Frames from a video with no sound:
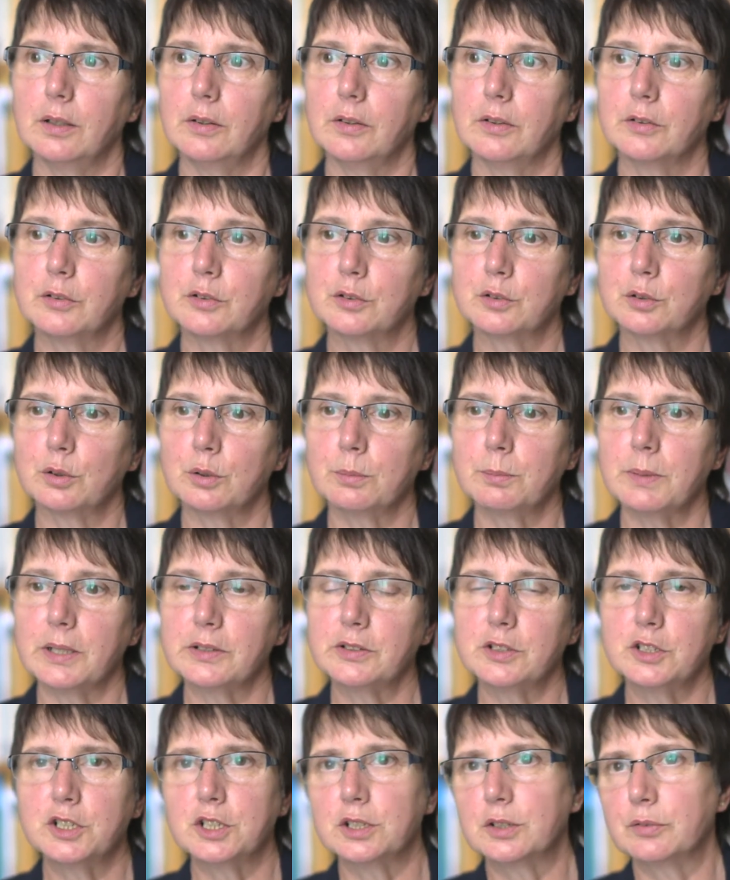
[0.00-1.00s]
There's strong
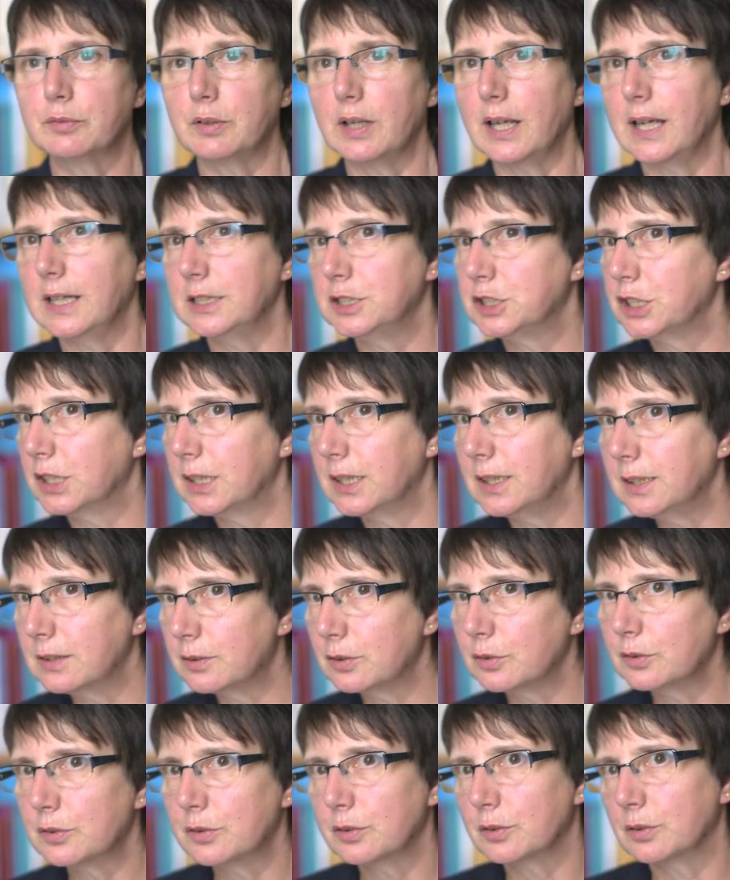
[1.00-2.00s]
messages for
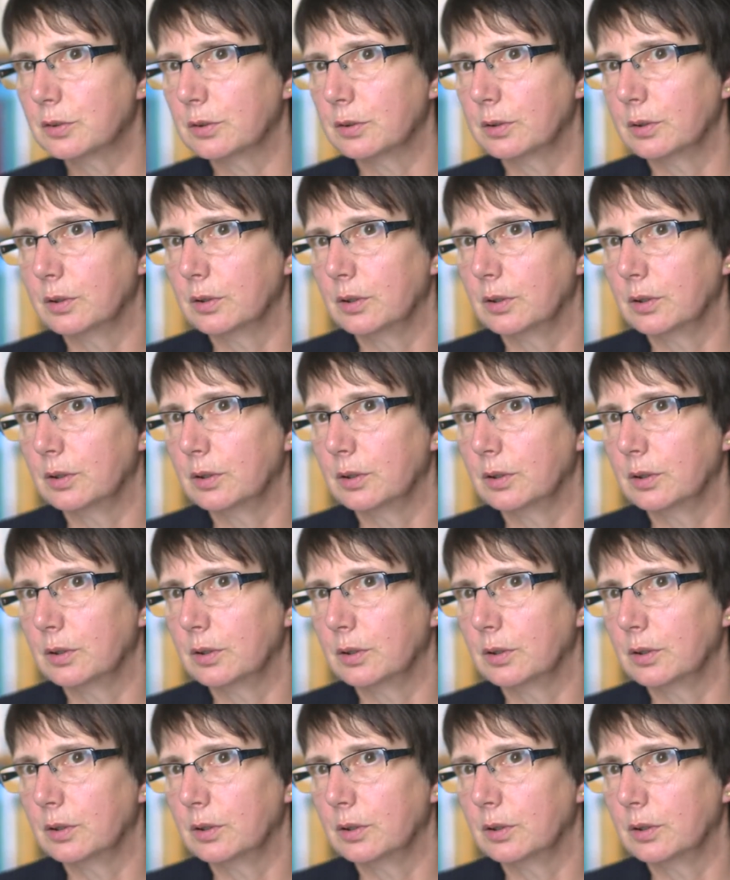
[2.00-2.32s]
educators